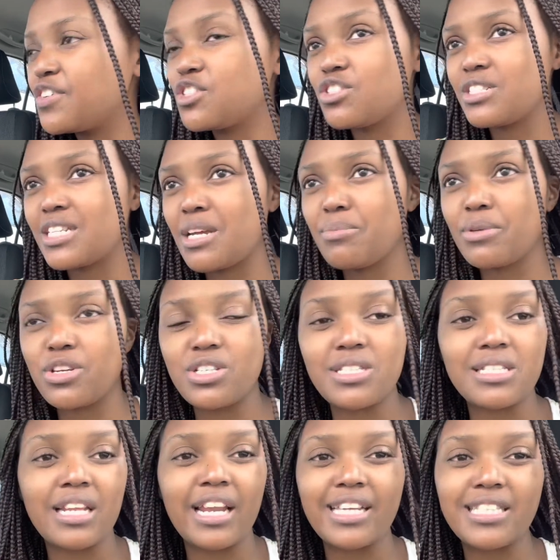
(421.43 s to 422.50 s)
today
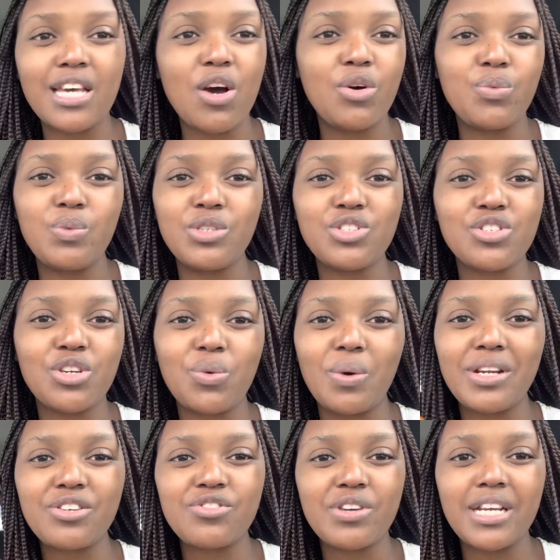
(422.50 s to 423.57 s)
because later on we do not
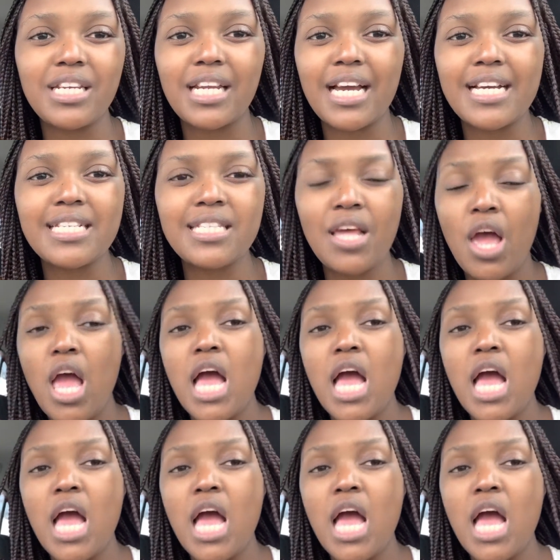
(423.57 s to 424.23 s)
want rain guys